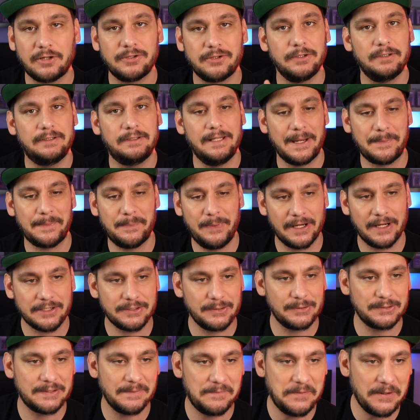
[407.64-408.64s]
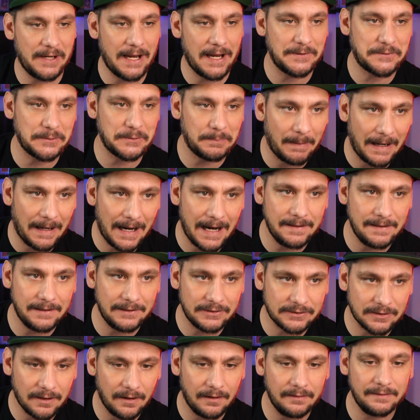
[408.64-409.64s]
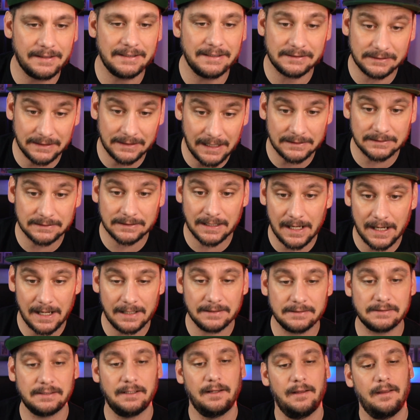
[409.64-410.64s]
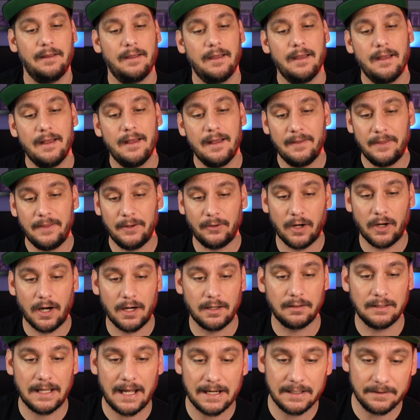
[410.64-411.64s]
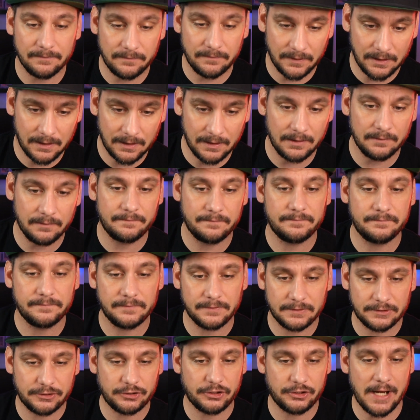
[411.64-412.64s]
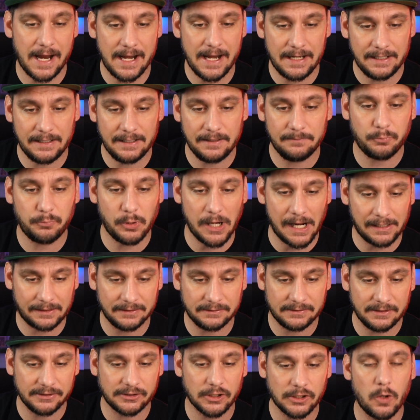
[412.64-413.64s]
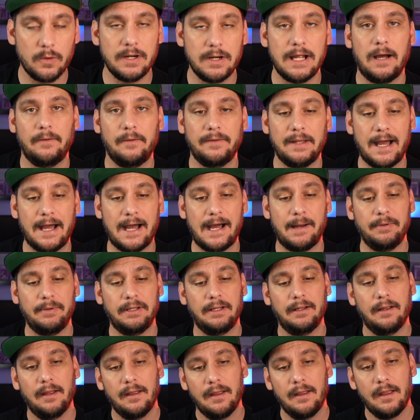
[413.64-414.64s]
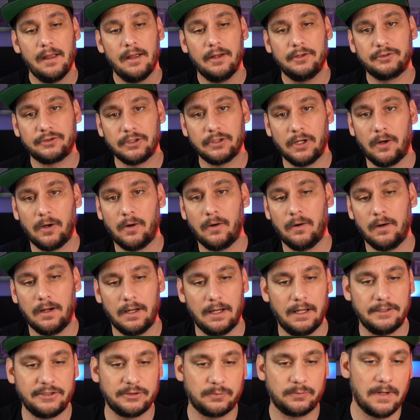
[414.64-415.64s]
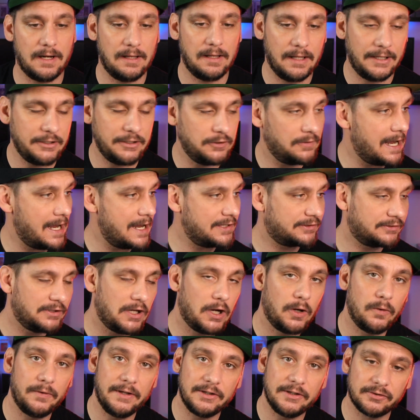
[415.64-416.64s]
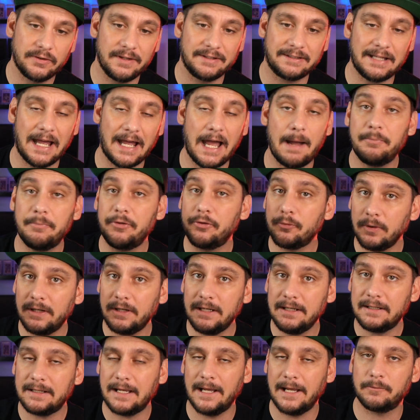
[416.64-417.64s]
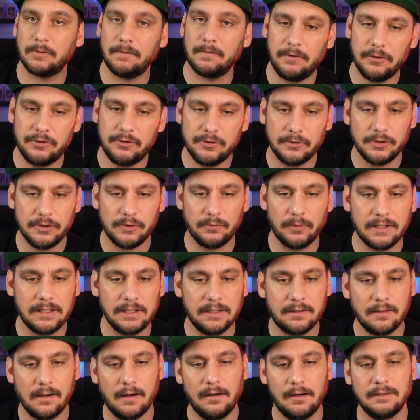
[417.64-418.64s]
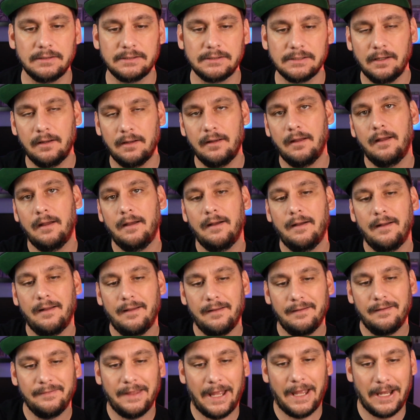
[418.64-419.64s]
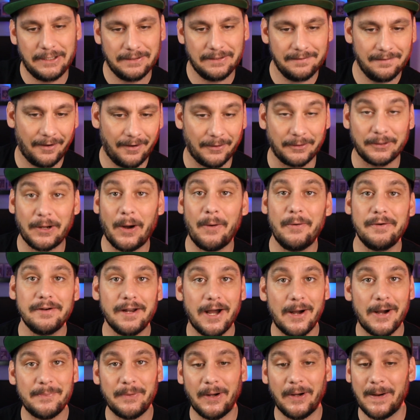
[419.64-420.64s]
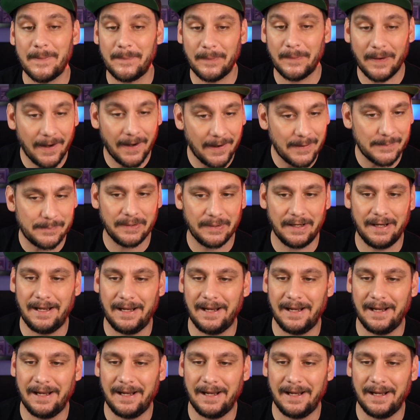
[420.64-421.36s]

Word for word: Make sure to take pictures if you guys are buying these car these sets, guys. There are a lot of uh, shady practices going out in the hobby. So uh, I uh, just want to let you guys know these are the top three Ken Griffey Jr. rookie cards that are going up, up, up,